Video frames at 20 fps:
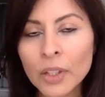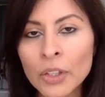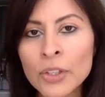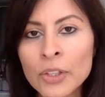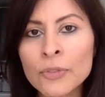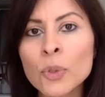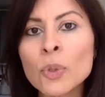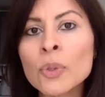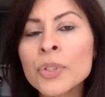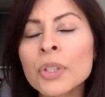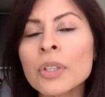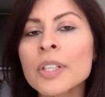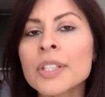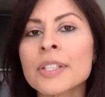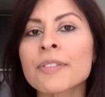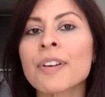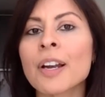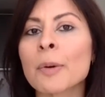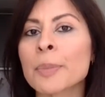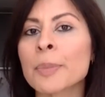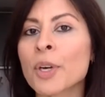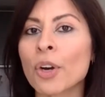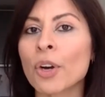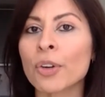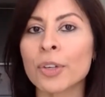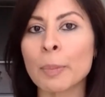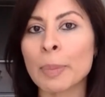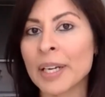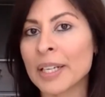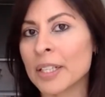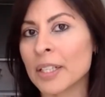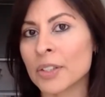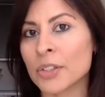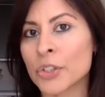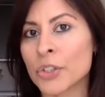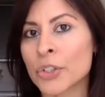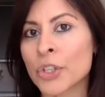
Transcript: You've also got to develop your own opinions.